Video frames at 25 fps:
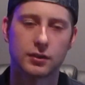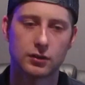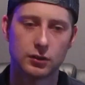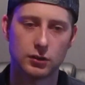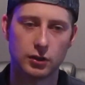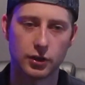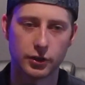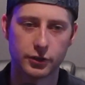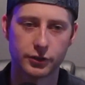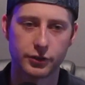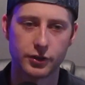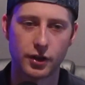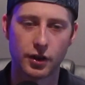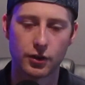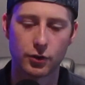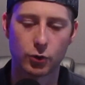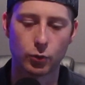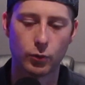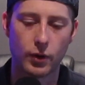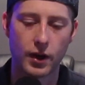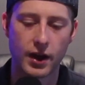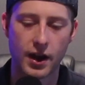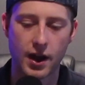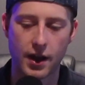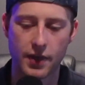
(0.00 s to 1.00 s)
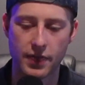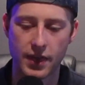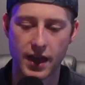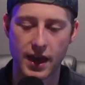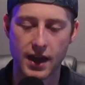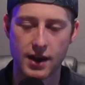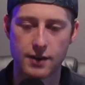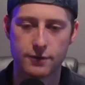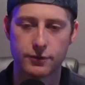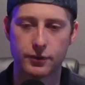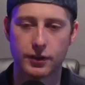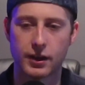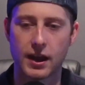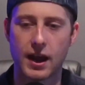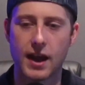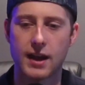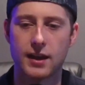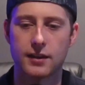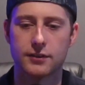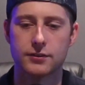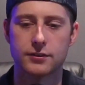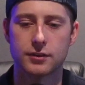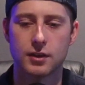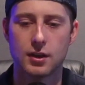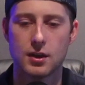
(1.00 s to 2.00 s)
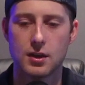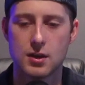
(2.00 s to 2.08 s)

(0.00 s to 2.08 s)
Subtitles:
look the other way on that if a guy is.